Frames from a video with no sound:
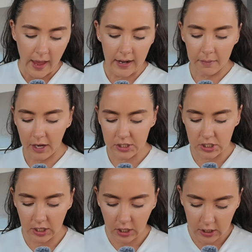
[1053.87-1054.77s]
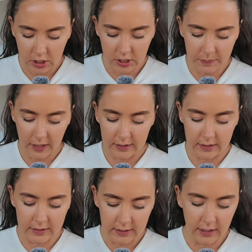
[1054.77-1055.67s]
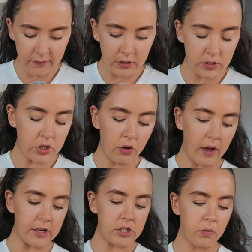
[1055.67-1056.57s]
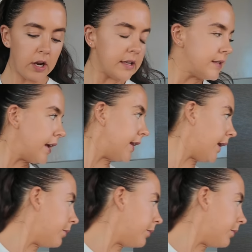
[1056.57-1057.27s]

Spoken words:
And I'm actually going to just make these in the oven. So actually, while I say that,